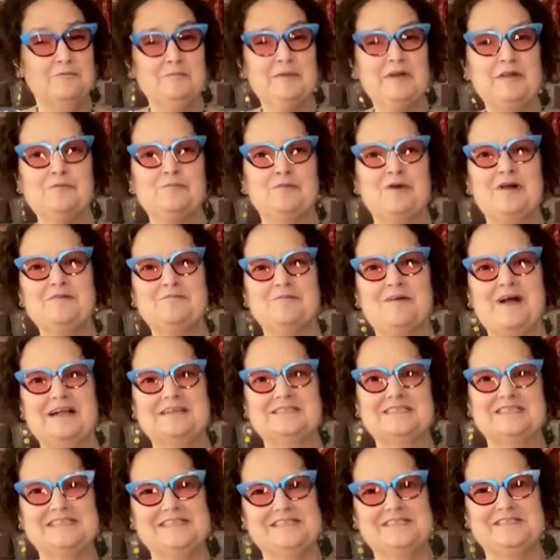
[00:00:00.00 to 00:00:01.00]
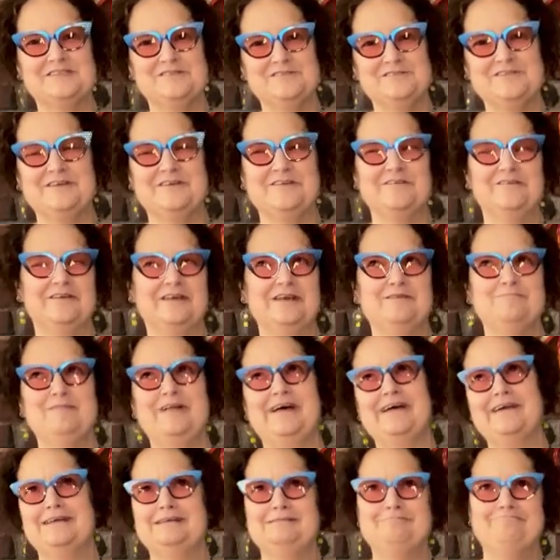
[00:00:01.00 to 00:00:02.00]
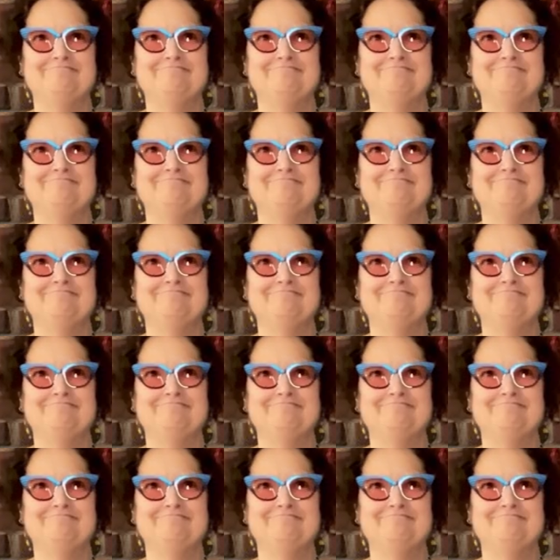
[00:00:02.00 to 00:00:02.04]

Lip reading: many breath practices you know? And I'm like,